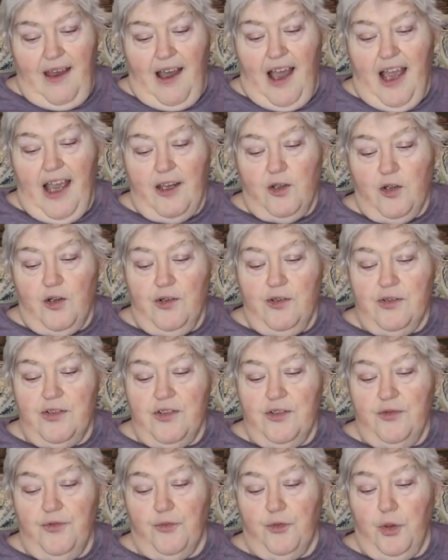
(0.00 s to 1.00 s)
Hikers
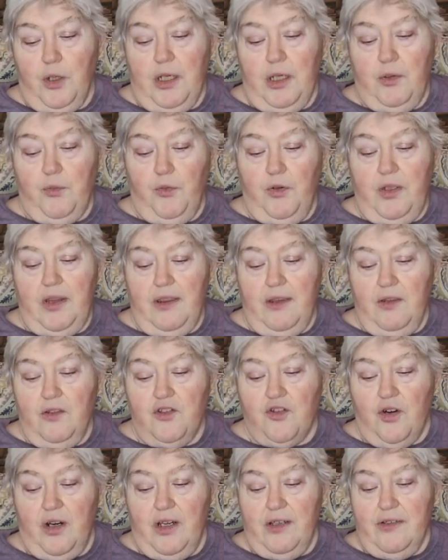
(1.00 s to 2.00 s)
who frequent the
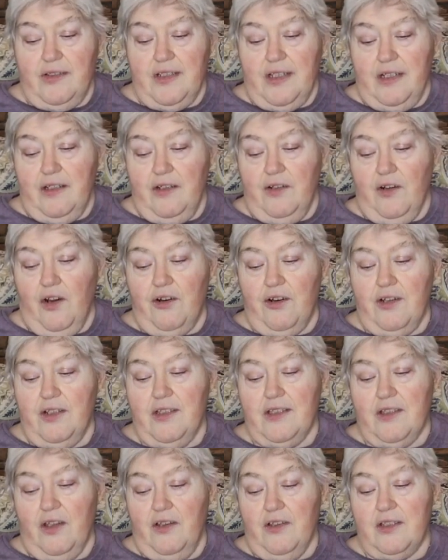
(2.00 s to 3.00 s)
trails at an
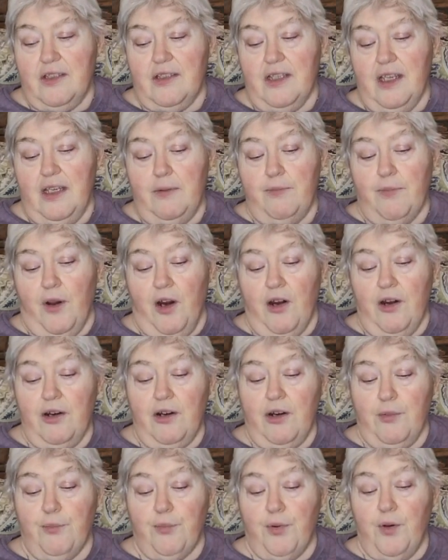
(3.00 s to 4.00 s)
Arkansas state
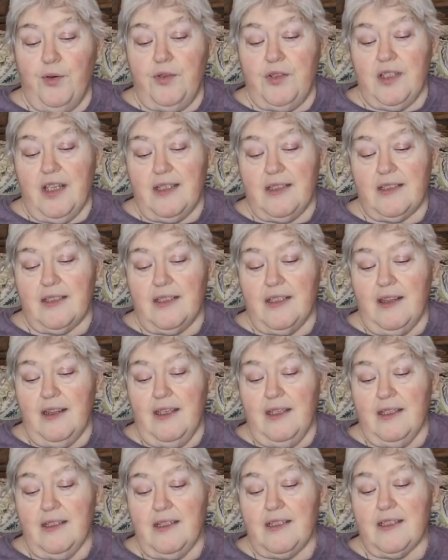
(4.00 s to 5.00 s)
park are protesting
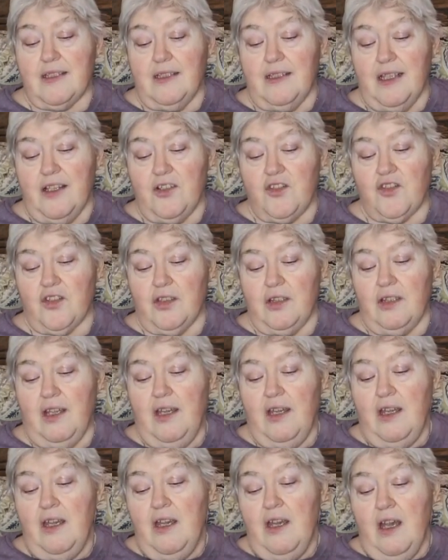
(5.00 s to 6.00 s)
the installation
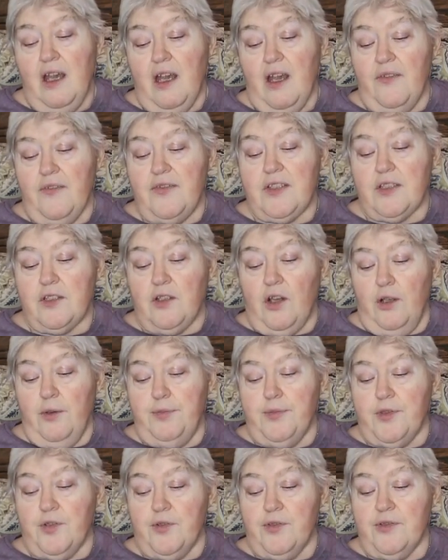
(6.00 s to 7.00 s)
of
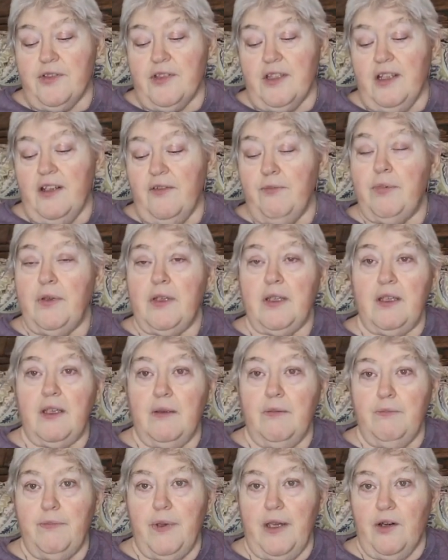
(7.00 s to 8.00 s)
sculptures that have been
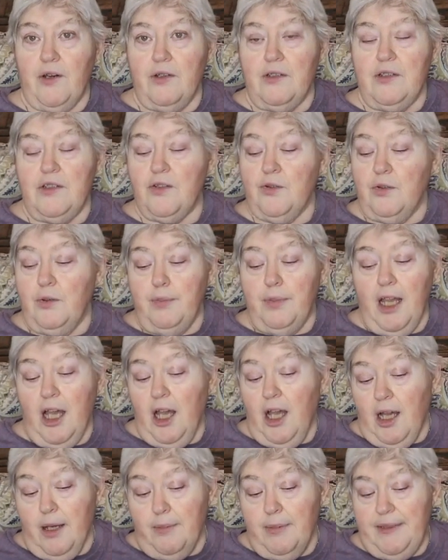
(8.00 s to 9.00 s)
compared to a
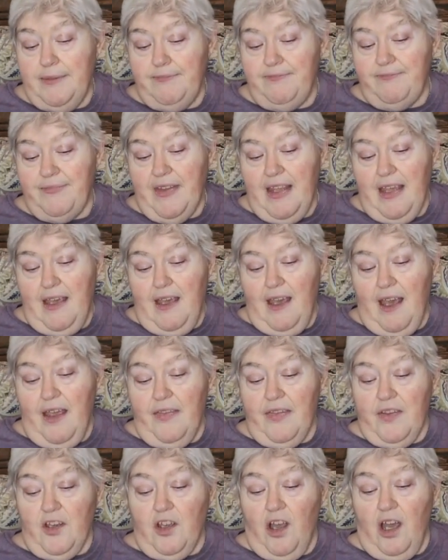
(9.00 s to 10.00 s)
blob
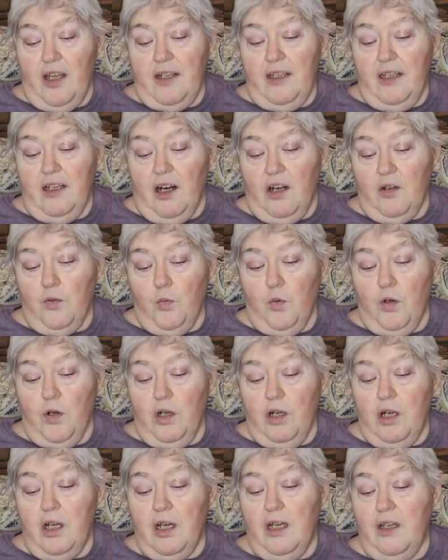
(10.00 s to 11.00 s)
and the gaudy
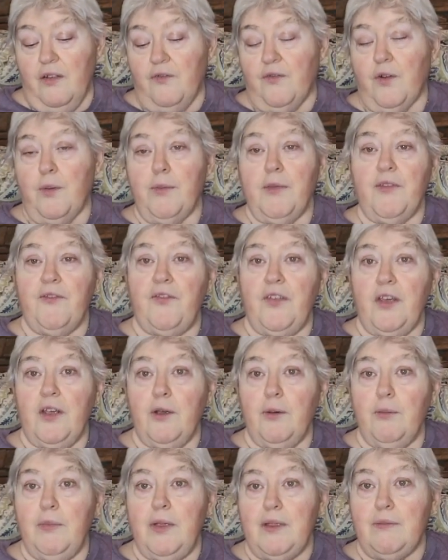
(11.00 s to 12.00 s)
artwork from the
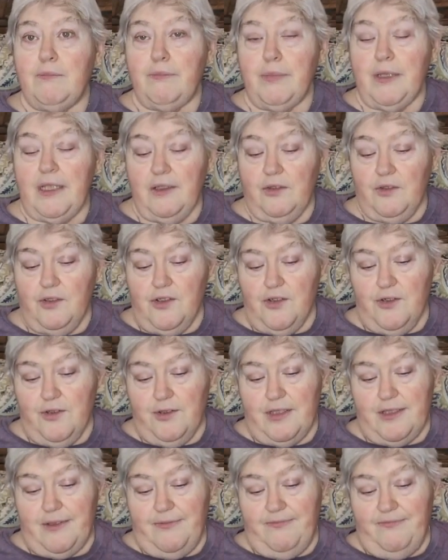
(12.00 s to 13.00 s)
film
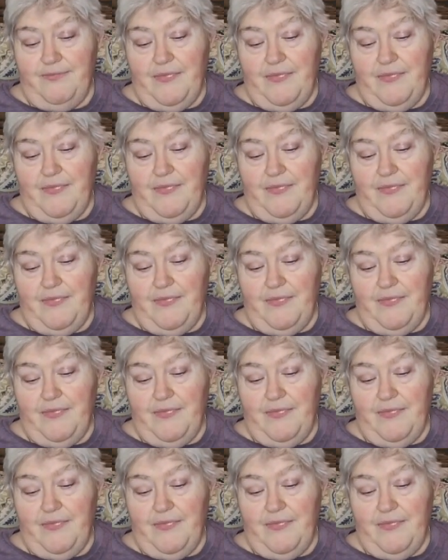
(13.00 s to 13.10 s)
Beetlejuice.